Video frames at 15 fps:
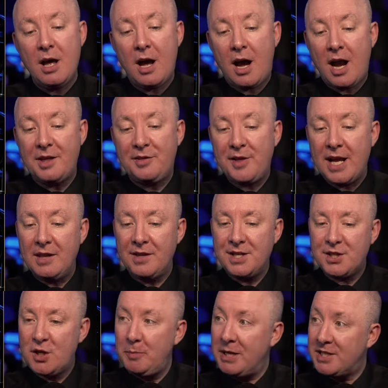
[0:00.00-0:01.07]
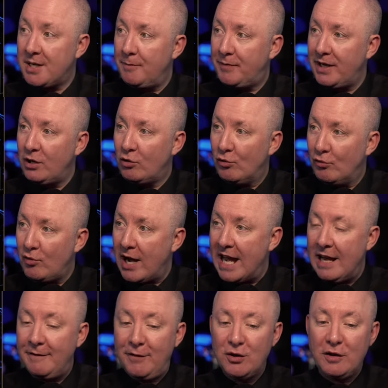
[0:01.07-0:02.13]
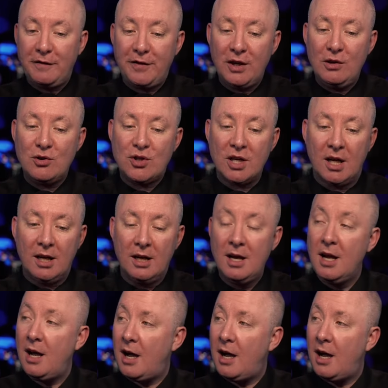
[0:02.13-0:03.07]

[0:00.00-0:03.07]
I think this could be something great for the future.